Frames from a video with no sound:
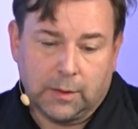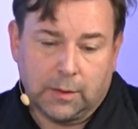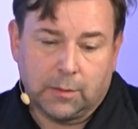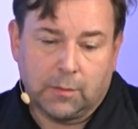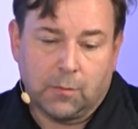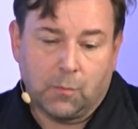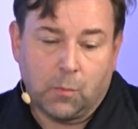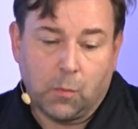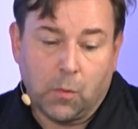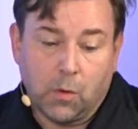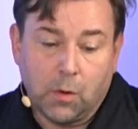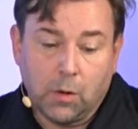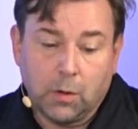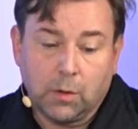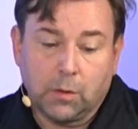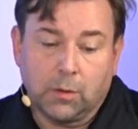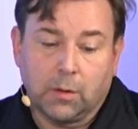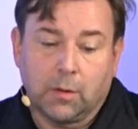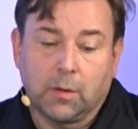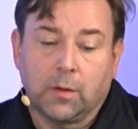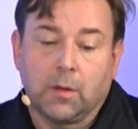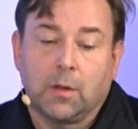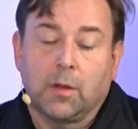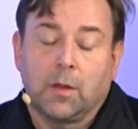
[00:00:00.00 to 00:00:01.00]
world,
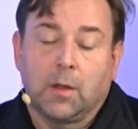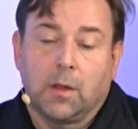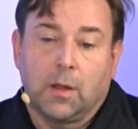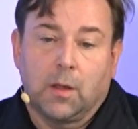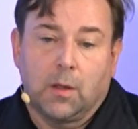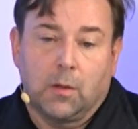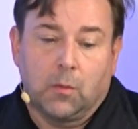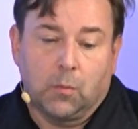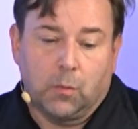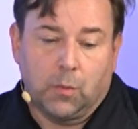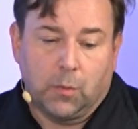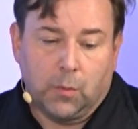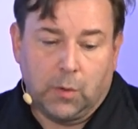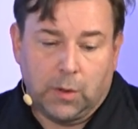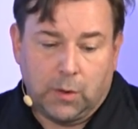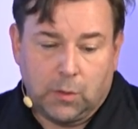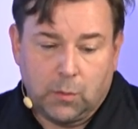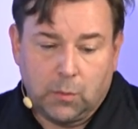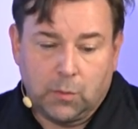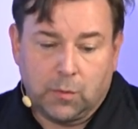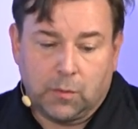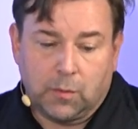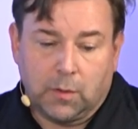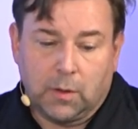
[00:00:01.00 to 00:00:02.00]
we
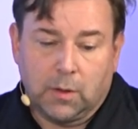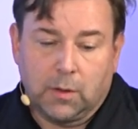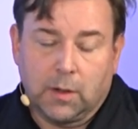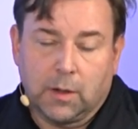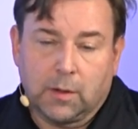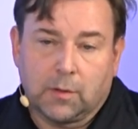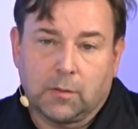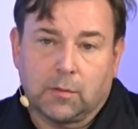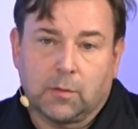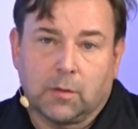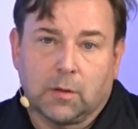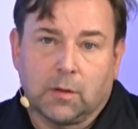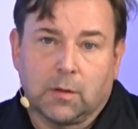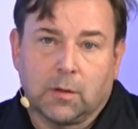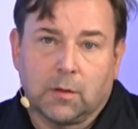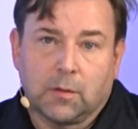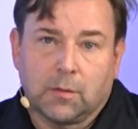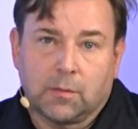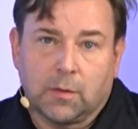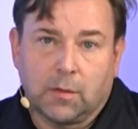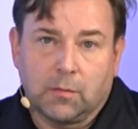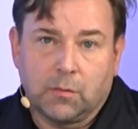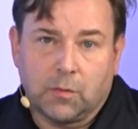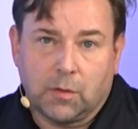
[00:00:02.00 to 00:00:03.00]
do see that
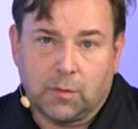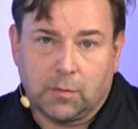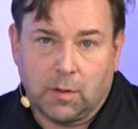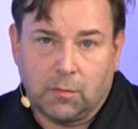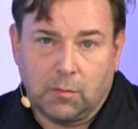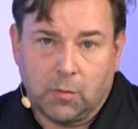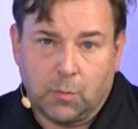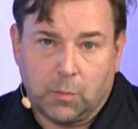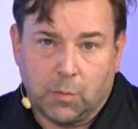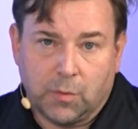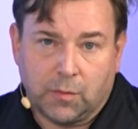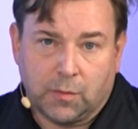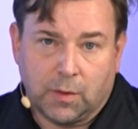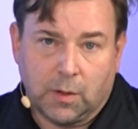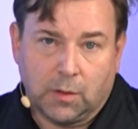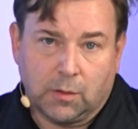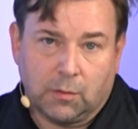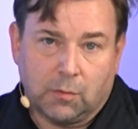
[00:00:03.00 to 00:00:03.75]
77%